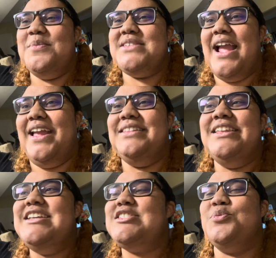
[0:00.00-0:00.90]
like at
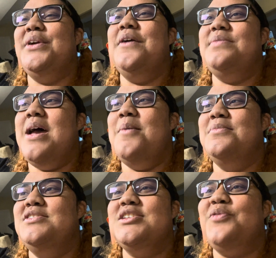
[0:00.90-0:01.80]
least 3 of them
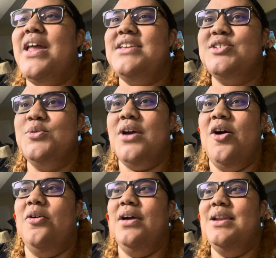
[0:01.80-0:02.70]
just fighting
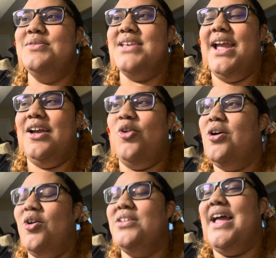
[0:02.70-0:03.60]
Zuko. And I was like,
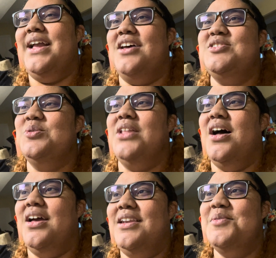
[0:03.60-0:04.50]
or like
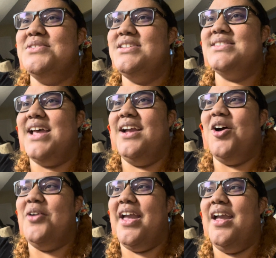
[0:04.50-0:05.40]
Azula. And it was just like,
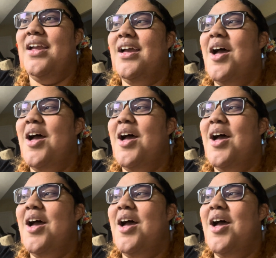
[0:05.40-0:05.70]
okay.